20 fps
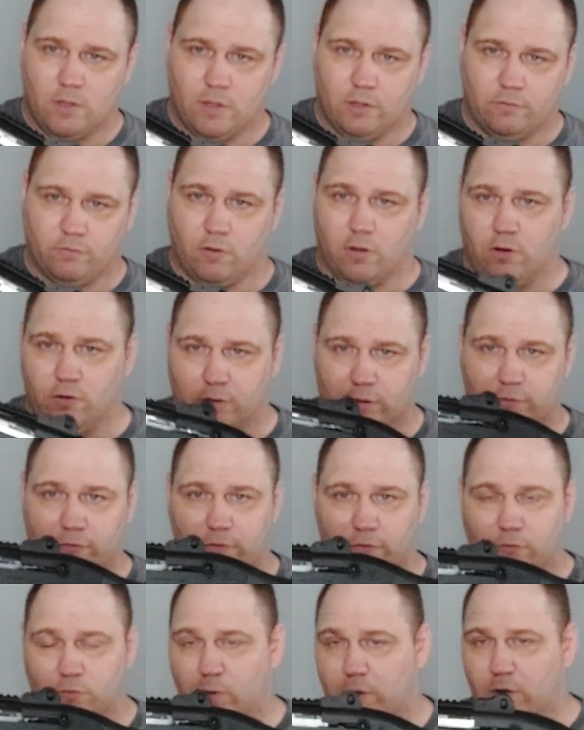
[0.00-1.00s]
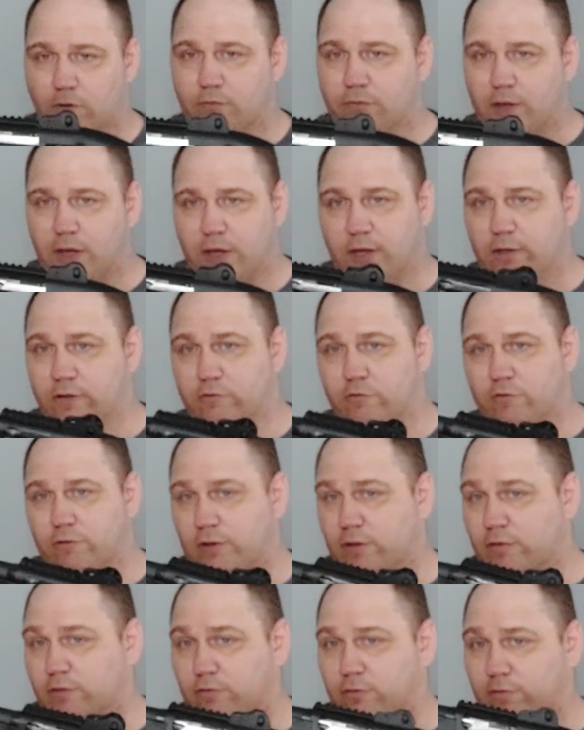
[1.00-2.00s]
As long as the 12 gauge
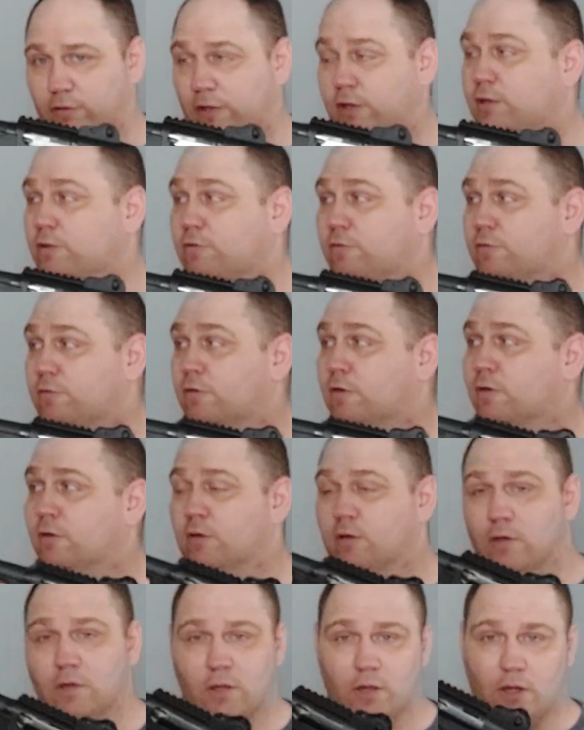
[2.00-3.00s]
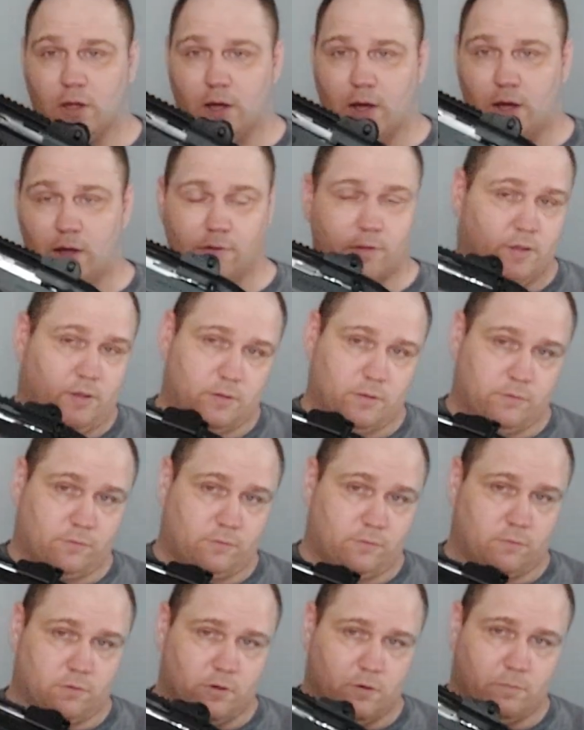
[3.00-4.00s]
exists, I think
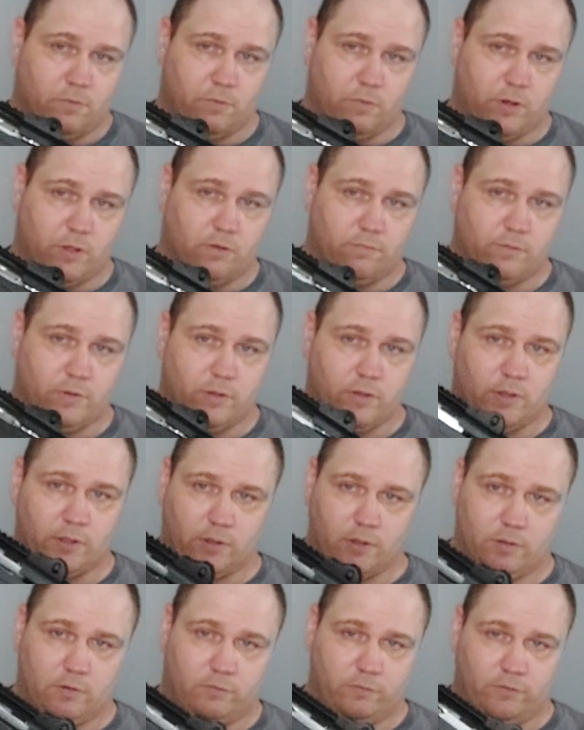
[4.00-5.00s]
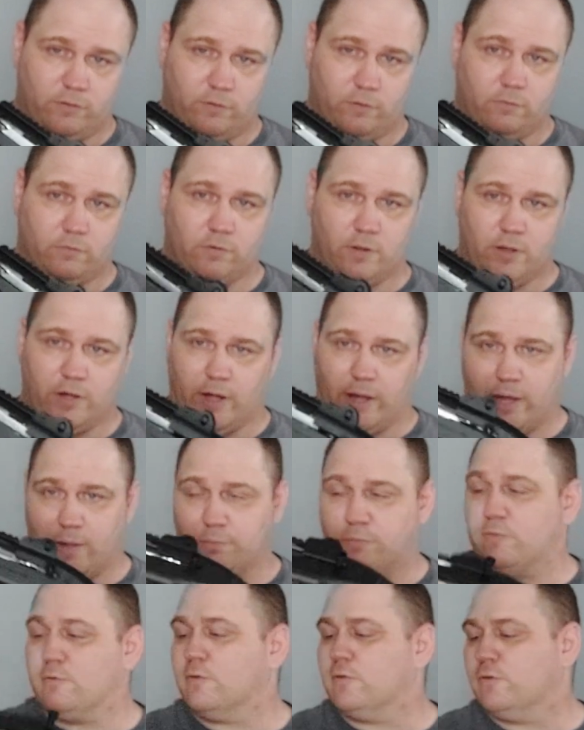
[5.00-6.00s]
this is going to be relevant. Like, this is an
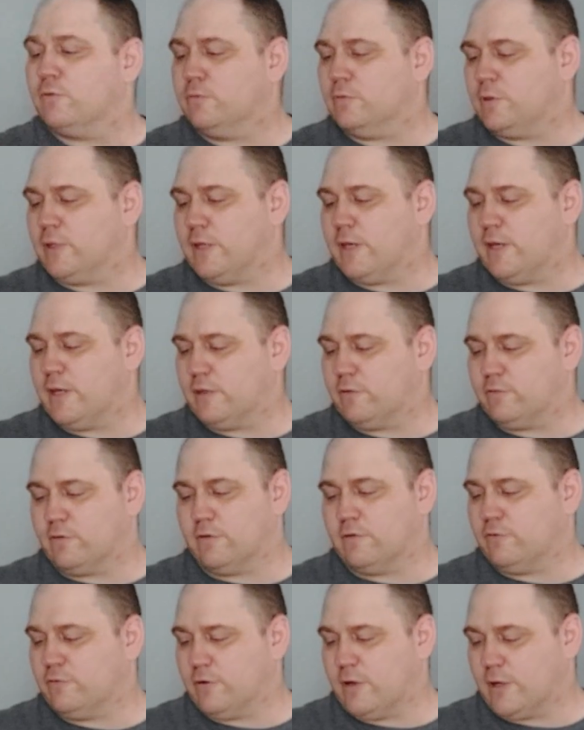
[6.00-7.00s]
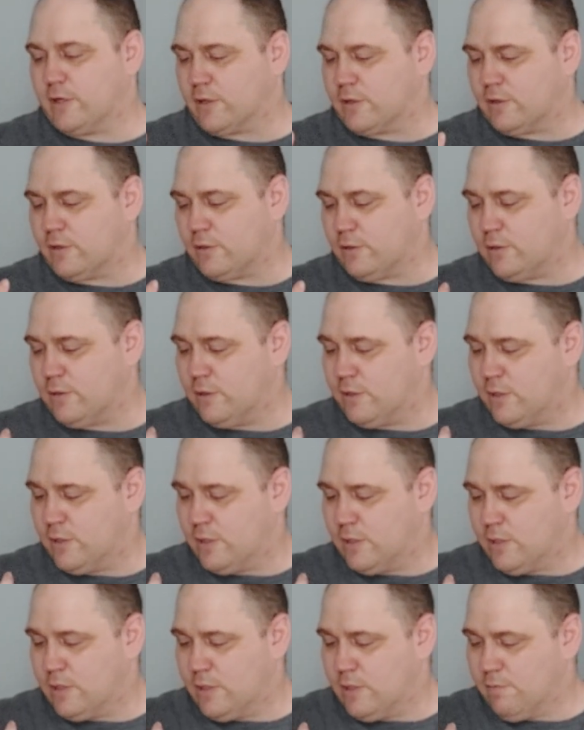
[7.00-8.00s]
absolutely excellent shotgun.
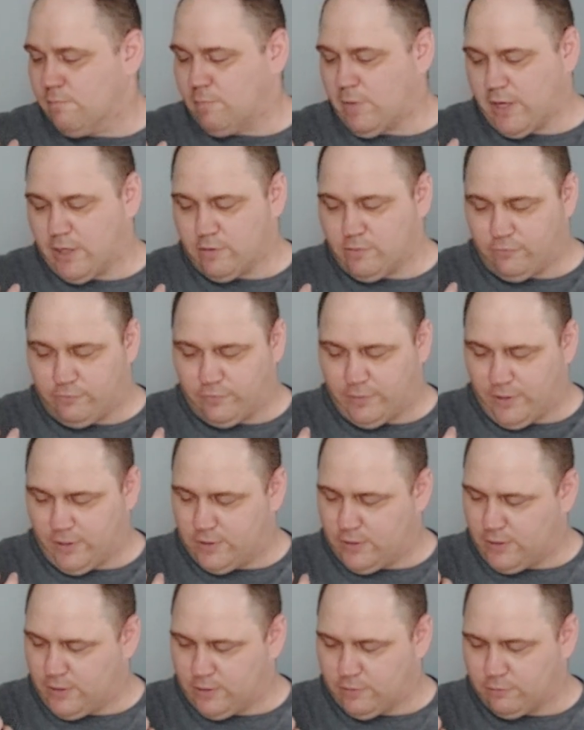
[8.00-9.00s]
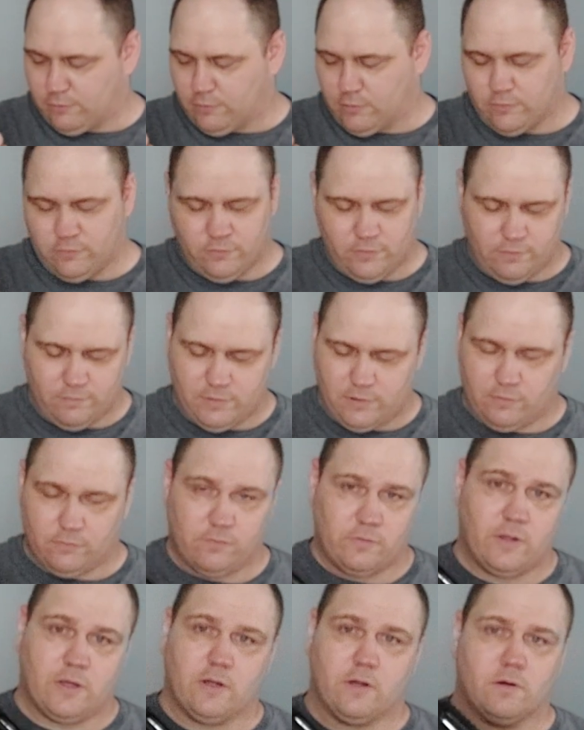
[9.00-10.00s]
My understanding is the
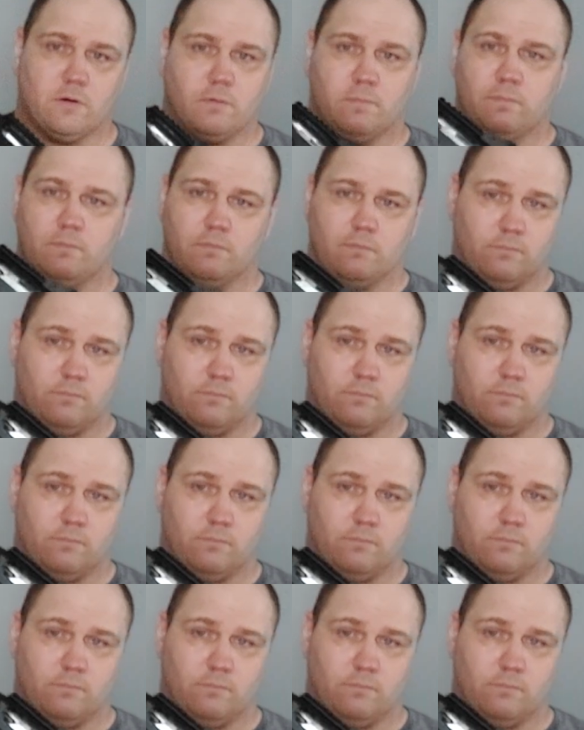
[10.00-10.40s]
longevity's there.